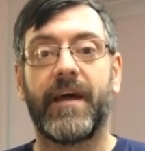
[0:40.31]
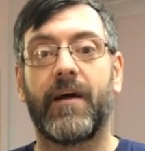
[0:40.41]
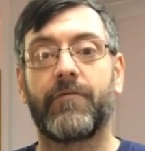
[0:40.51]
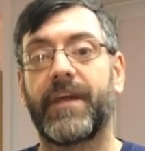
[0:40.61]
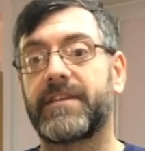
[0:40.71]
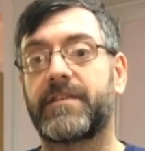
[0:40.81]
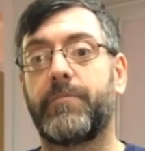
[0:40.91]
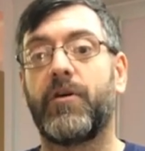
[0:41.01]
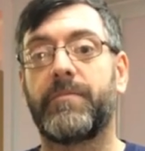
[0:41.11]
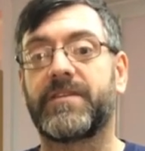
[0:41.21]
Now, that's the
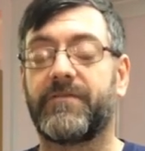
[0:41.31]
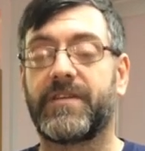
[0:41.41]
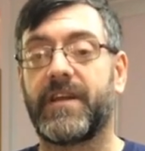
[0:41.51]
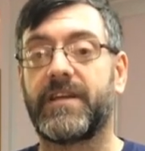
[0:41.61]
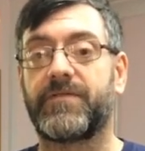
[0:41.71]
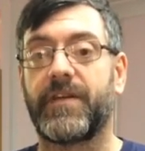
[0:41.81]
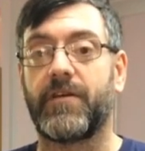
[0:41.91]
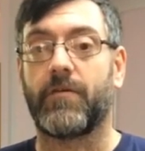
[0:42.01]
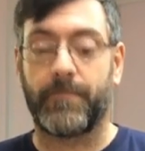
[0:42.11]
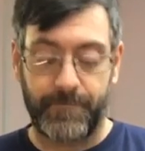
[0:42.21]
purpose of today's
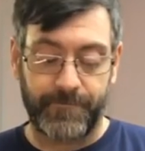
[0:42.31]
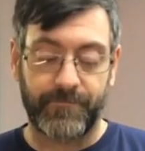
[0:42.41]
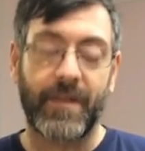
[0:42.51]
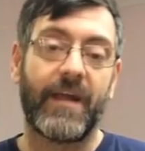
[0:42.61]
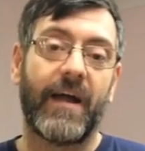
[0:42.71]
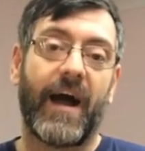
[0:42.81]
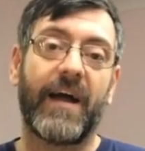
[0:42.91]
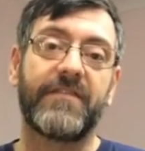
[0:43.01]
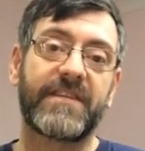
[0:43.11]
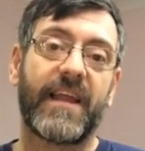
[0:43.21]
video.
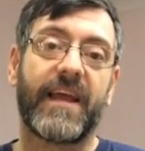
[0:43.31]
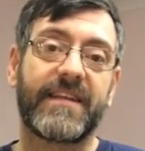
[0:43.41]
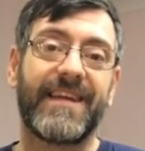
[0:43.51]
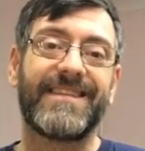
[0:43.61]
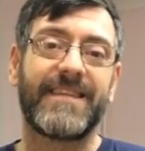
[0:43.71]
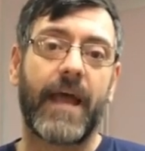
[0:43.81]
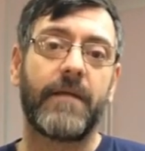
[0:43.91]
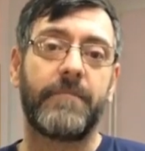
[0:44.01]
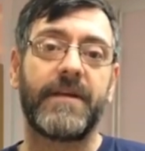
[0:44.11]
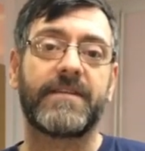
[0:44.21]
I've selected
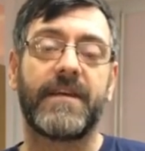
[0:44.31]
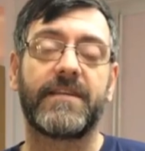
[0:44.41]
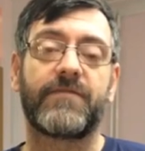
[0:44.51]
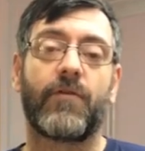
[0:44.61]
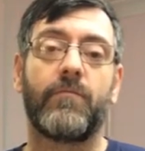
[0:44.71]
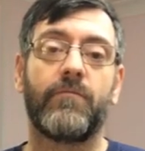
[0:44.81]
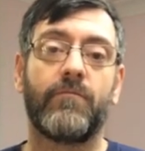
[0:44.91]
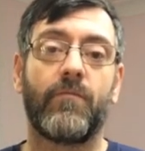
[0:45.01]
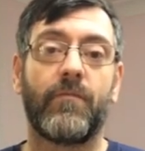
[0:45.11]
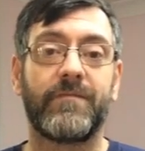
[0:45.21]
10 pieces
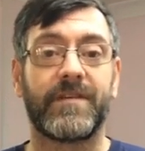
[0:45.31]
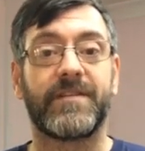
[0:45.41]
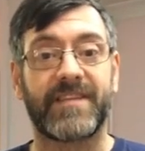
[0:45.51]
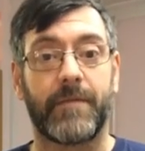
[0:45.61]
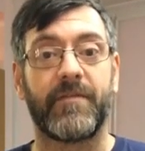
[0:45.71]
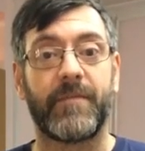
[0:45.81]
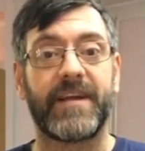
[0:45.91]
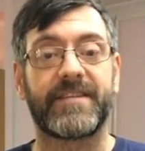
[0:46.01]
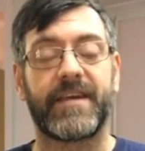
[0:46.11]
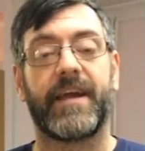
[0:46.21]
from some of
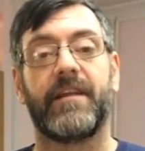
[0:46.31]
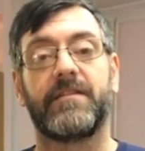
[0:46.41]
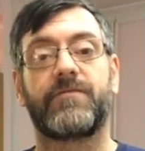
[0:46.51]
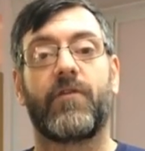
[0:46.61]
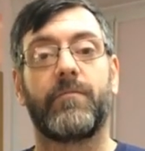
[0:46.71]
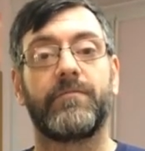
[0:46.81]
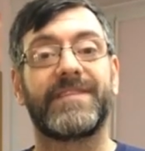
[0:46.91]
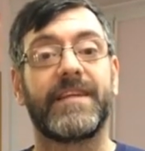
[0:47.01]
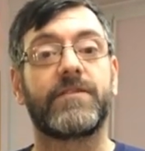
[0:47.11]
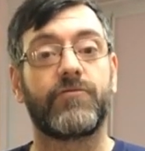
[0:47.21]
my sales from
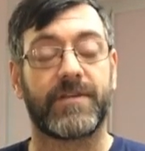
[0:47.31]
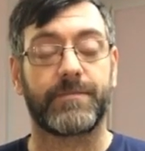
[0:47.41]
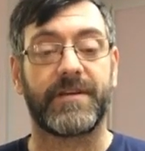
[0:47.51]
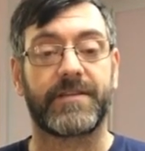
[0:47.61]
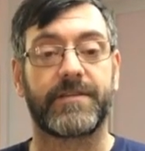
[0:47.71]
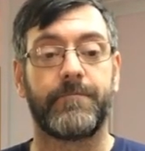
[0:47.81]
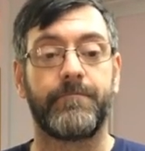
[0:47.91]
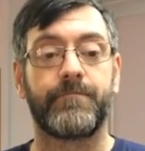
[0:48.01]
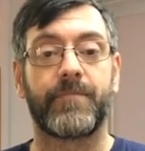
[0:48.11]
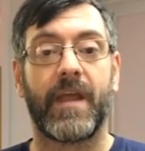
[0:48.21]
since Christmas.
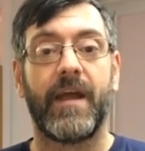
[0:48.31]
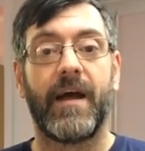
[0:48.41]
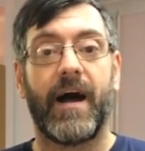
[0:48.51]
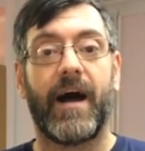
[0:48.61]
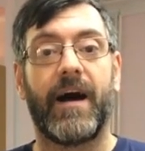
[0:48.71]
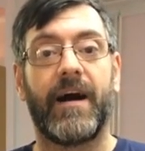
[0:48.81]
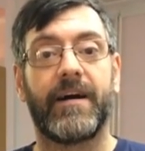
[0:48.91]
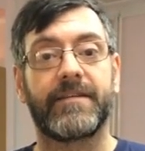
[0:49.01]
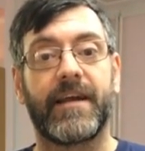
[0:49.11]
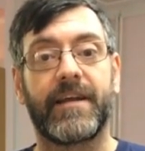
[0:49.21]

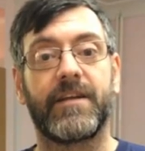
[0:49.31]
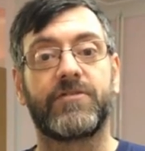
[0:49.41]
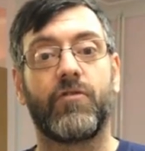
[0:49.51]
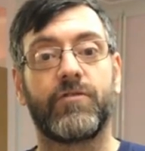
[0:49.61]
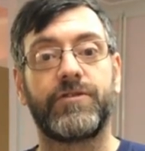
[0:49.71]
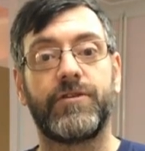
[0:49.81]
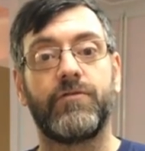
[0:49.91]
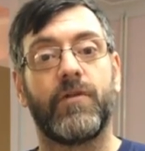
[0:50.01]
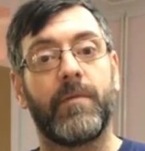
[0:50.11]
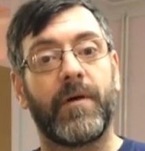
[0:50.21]
And I'm going to talk to
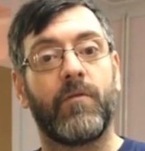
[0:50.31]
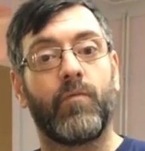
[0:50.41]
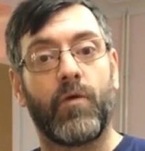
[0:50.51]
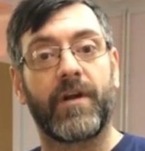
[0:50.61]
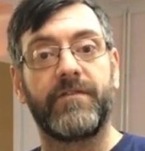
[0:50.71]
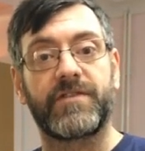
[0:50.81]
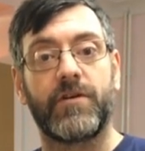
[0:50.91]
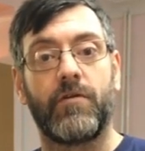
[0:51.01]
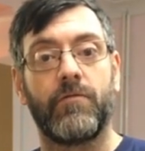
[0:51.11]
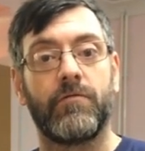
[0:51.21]
you about what I've
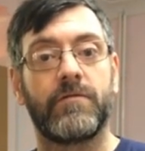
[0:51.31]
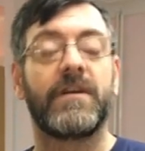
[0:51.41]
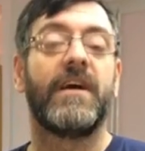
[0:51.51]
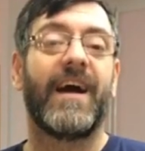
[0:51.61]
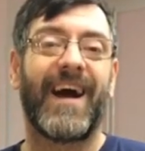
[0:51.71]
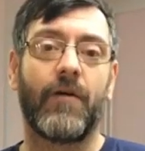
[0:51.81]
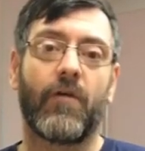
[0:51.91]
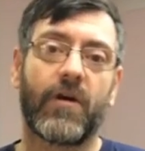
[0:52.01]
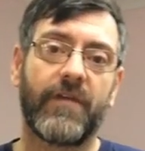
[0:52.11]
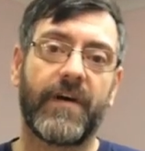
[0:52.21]
sold, how
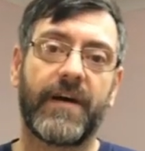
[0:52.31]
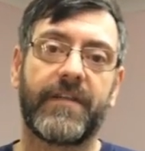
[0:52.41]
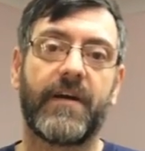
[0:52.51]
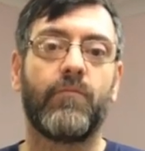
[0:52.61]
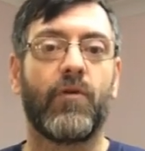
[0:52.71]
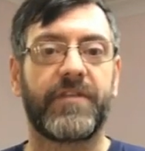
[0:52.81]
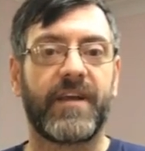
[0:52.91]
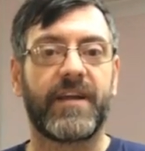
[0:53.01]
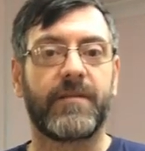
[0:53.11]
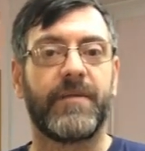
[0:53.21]
long I've had them, what
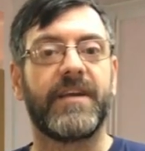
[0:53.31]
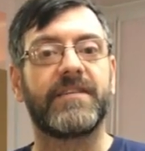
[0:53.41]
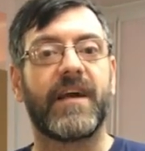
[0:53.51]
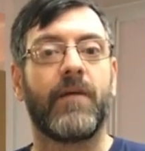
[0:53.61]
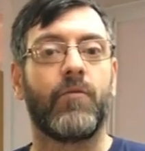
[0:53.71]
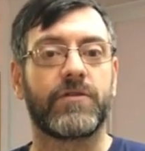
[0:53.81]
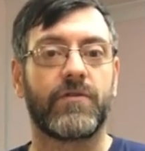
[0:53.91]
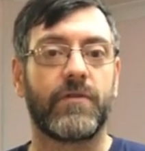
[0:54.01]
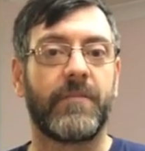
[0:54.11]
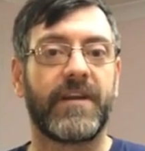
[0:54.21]
the item is, and what
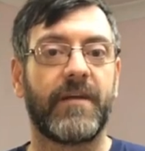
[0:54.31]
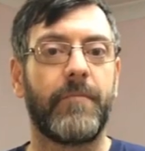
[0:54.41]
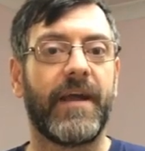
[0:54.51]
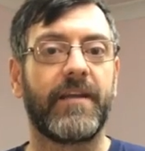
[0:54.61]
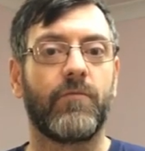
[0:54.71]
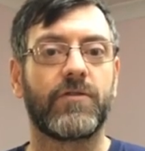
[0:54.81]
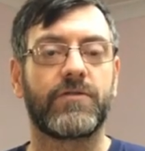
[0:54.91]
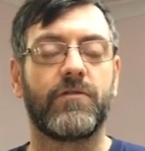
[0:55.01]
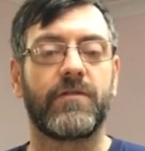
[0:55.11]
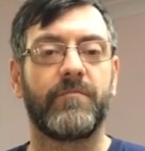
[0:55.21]
sort of money I paid and what
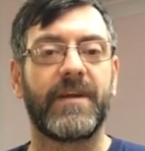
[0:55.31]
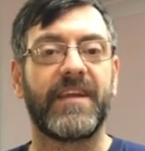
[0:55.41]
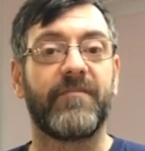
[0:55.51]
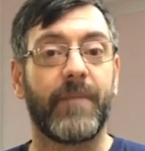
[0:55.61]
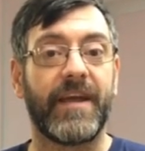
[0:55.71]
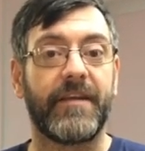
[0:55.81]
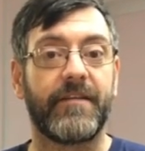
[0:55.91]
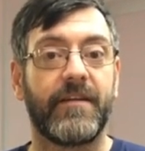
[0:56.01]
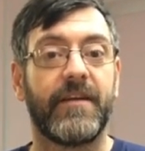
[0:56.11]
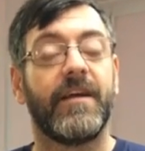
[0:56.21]
sort of money I've made.
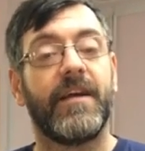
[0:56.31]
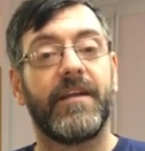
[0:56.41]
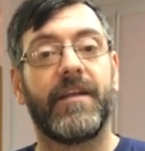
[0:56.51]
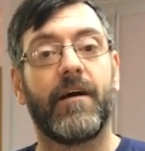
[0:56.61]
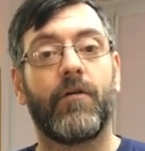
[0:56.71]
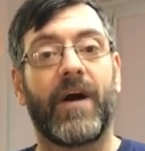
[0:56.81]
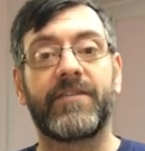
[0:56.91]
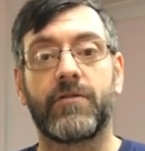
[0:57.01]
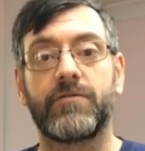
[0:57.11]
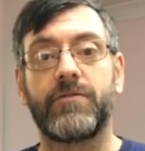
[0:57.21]
Now, I
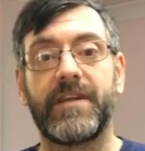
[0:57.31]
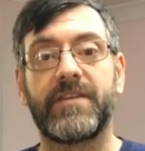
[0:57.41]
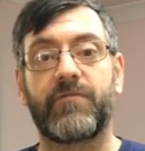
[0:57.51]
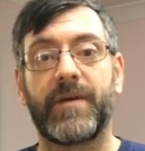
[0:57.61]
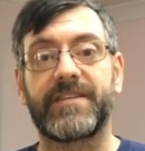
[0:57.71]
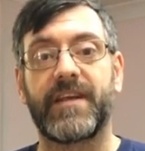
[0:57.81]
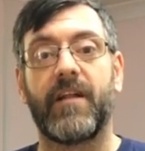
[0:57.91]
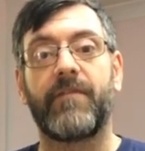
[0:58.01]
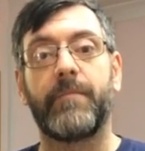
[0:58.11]
don't do these for myself.